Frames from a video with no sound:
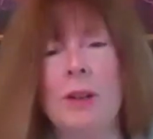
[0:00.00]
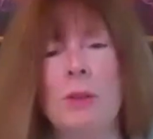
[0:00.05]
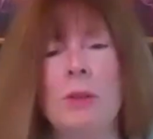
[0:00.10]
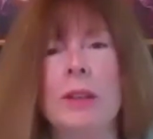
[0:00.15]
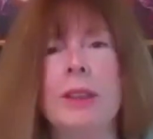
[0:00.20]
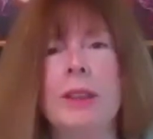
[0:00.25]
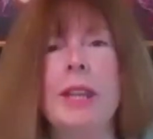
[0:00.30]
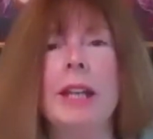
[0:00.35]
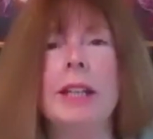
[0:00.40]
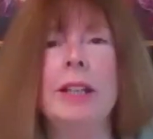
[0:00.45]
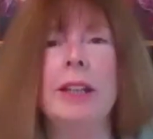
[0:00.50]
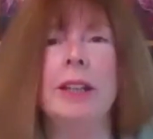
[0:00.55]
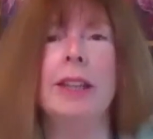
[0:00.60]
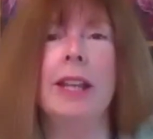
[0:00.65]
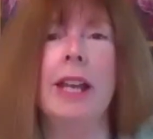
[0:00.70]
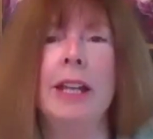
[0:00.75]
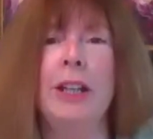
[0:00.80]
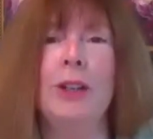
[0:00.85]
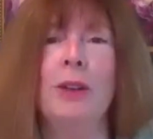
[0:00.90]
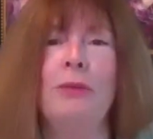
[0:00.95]
thank
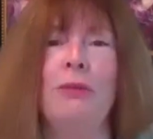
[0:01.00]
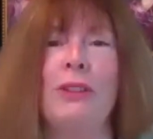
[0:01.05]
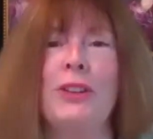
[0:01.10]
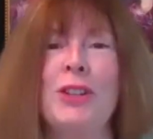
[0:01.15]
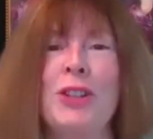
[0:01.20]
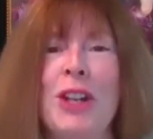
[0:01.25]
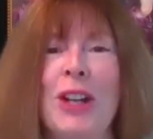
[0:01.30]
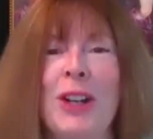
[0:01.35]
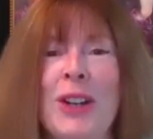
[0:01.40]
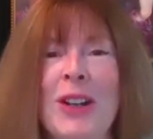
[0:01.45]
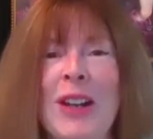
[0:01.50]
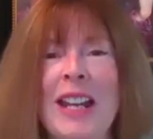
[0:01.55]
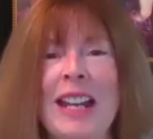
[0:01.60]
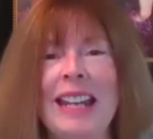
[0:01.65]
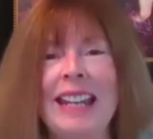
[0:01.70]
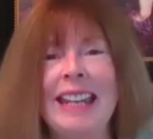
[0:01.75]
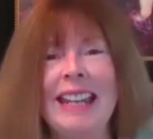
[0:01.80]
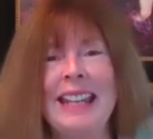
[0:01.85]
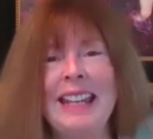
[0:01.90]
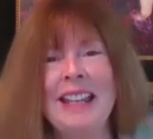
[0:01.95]
you for
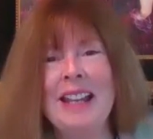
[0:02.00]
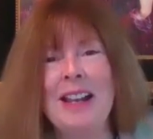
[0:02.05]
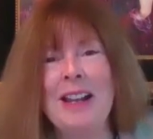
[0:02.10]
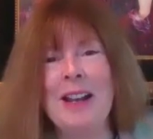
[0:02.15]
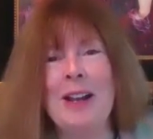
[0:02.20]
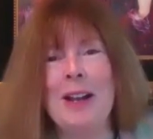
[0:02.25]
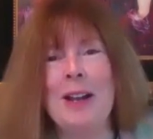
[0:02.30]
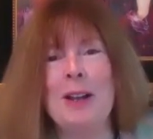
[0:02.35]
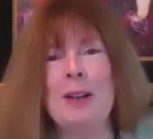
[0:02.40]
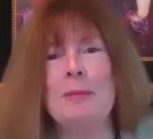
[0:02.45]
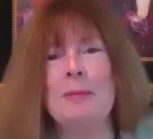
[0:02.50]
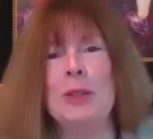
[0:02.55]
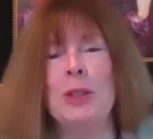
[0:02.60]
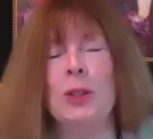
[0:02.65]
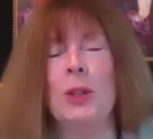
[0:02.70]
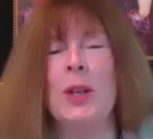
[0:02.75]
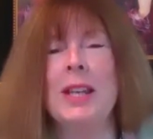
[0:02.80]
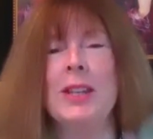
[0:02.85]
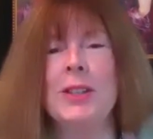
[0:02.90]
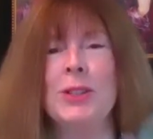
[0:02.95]
sharing
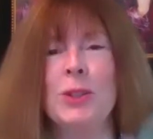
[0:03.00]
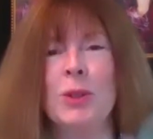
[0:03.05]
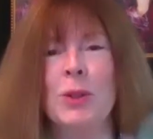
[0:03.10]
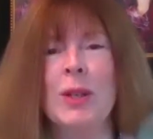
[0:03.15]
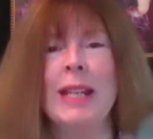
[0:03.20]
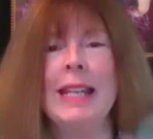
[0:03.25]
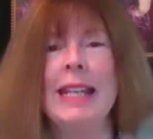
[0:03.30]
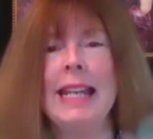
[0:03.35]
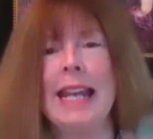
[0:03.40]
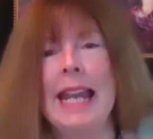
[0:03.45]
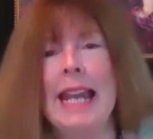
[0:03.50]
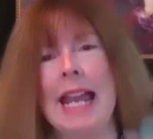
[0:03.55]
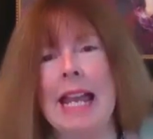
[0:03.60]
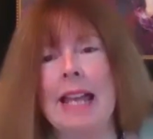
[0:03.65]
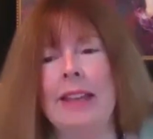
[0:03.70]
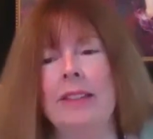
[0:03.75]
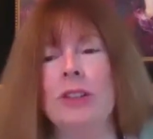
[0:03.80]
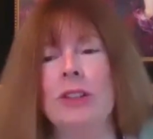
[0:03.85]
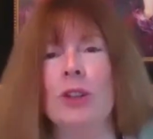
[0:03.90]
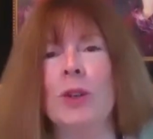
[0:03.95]
your history
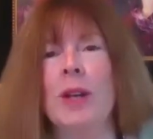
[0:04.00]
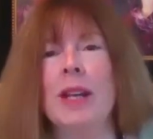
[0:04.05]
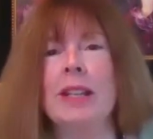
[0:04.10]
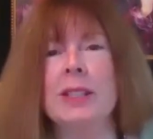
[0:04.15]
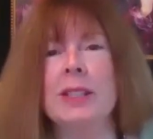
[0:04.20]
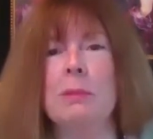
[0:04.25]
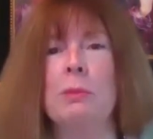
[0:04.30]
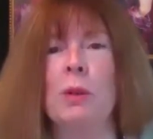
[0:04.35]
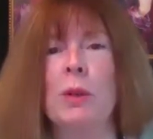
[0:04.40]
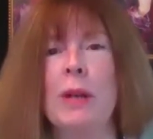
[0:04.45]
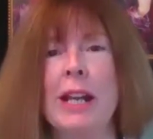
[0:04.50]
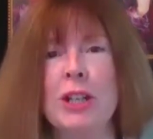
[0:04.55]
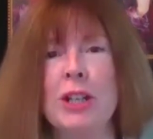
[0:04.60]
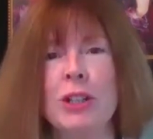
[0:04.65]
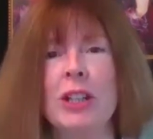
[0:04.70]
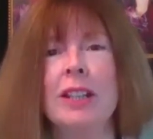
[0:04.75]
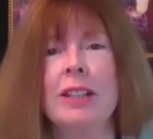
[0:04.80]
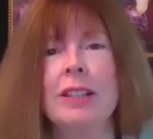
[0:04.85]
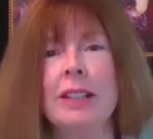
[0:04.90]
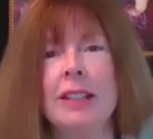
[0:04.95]
and your
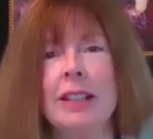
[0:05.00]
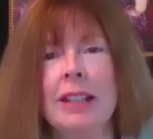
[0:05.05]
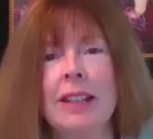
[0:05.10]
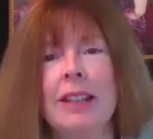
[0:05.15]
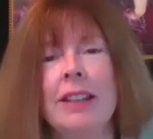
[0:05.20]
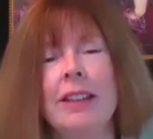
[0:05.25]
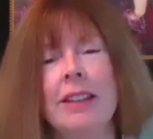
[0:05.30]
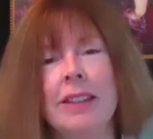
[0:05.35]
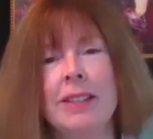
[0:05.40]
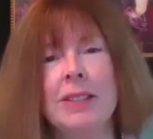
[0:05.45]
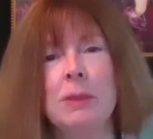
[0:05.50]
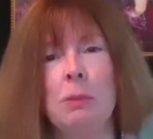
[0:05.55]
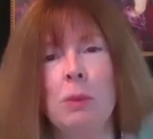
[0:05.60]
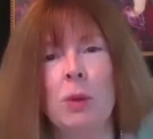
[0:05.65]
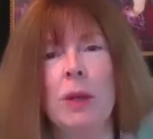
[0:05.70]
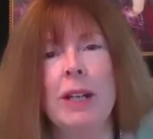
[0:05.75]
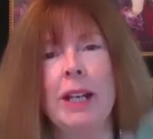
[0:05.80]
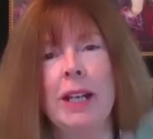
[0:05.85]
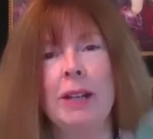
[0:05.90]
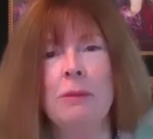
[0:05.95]
inspiration this
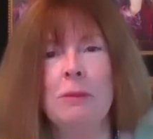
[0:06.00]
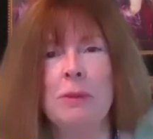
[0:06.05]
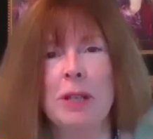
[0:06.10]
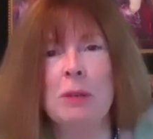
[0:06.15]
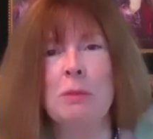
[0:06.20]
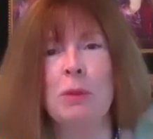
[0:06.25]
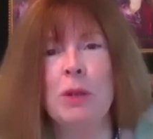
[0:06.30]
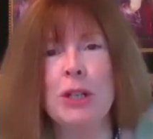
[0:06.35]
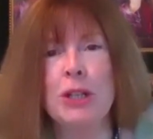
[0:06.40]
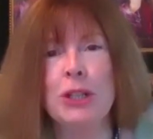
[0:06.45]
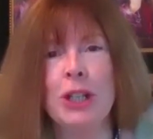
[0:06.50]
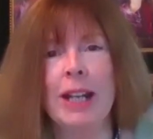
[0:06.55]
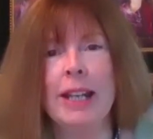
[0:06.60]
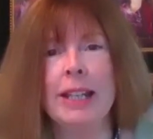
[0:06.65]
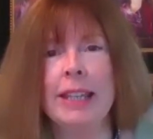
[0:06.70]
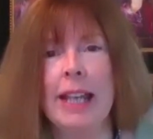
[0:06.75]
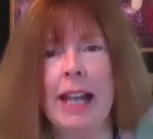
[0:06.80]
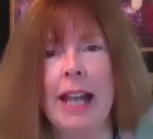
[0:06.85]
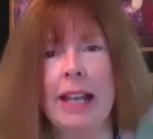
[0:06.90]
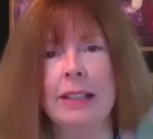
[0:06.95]
morning. We appreciate
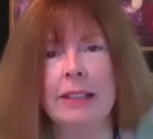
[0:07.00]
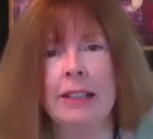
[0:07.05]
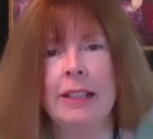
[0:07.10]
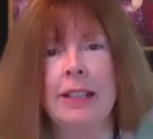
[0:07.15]
that.